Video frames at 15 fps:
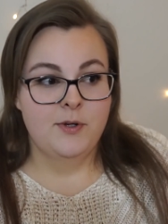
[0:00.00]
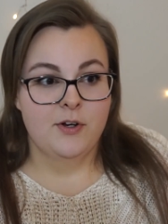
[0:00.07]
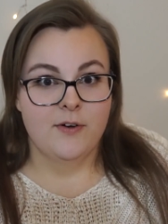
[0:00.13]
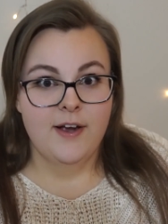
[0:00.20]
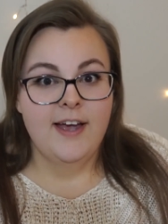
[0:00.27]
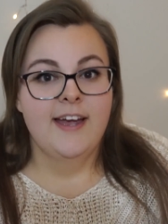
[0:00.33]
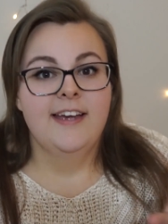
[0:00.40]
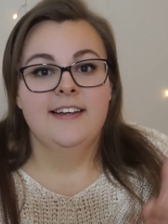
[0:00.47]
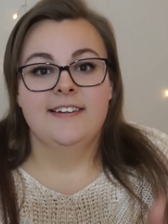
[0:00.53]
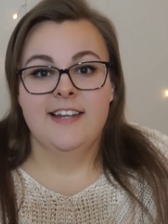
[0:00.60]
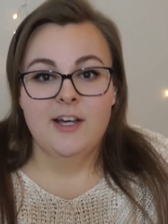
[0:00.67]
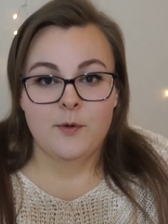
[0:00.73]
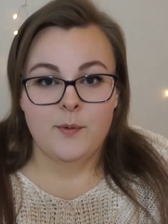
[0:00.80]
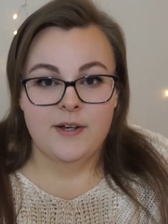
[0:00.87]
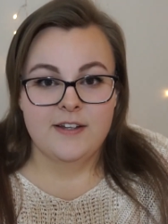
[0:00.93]
puree,
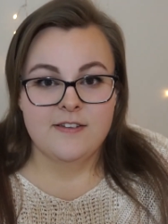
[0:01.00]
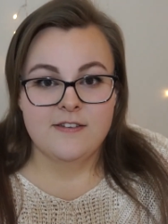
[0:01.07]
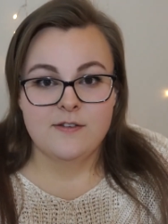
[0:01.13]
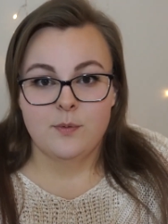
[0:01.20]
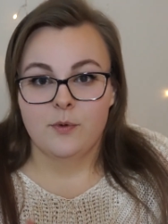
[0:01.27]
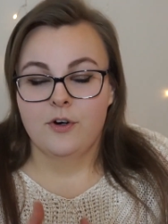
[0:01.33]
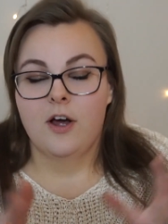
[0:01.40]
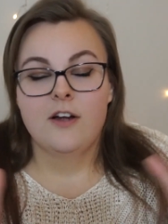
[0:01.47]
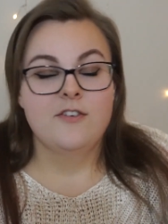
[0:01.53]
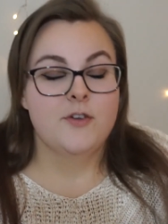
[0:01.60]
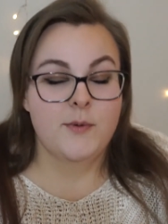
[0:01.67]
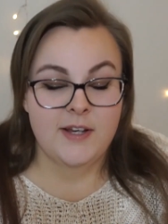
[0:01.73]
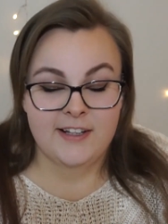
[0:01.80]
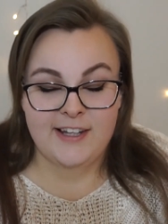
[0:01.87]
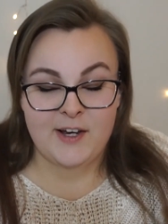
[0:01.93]
liquids. We're not
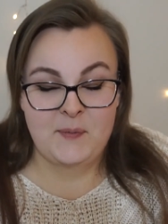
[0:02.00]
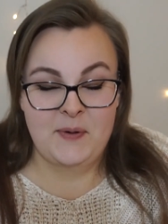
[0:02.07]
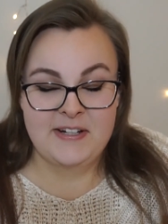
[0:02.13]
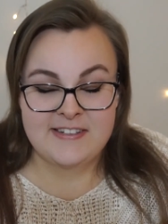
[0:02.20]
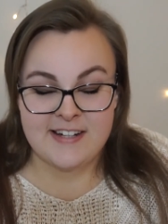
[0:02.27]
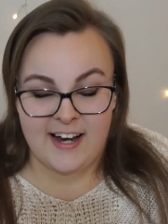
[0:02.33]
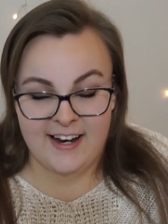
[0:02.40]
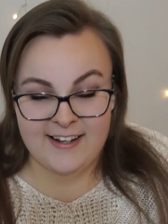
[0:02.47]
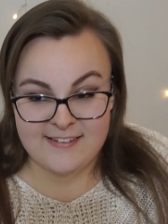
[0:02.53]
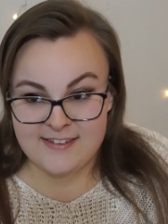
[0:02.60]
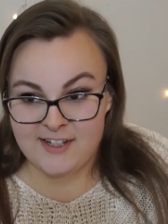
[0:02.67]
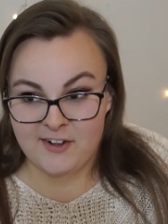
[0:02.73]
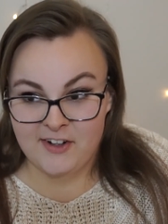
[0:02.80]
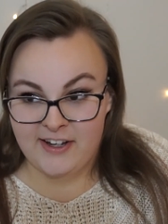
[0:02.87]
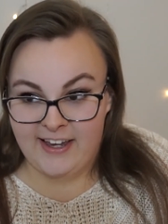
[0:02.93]
doing liquid diets
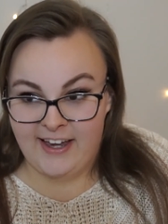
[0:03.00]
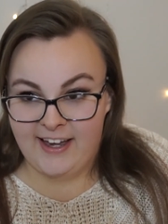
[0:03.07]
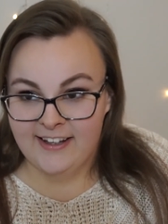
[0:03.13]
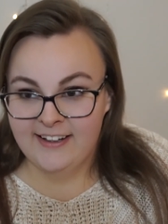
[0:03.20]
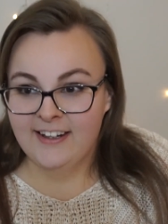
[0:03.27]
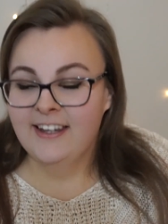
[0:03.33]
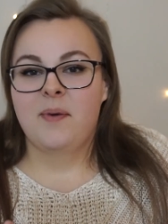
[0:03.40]
here again,